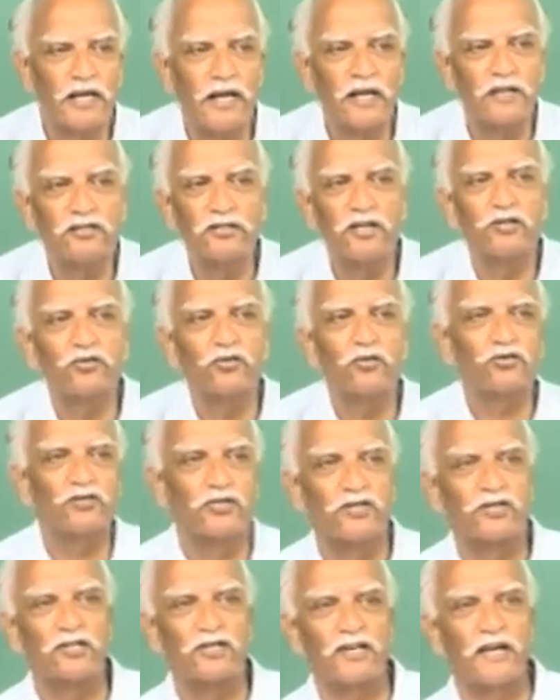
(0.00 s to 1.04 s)

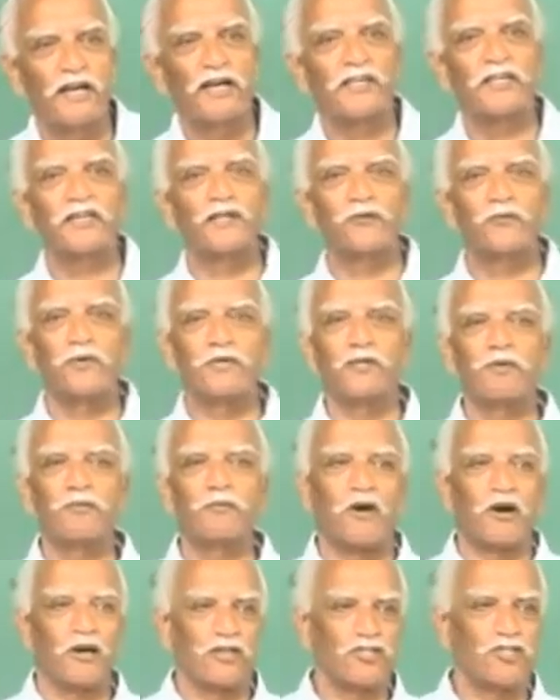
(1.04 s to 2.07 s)
institutions connected with the
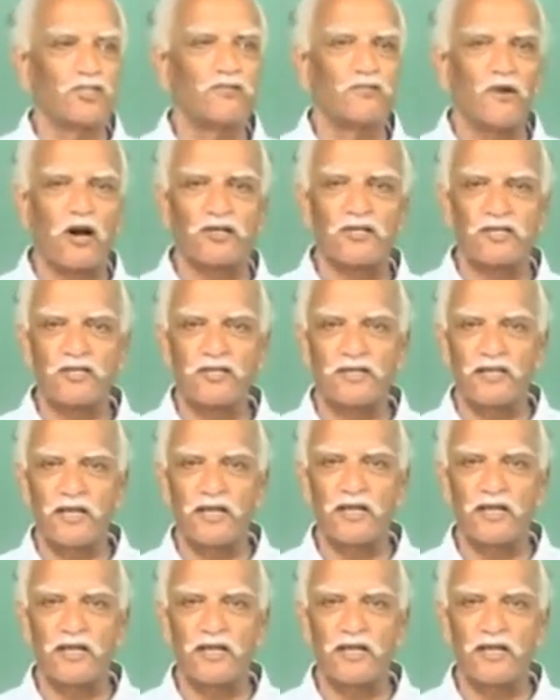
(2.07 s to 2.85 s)
production process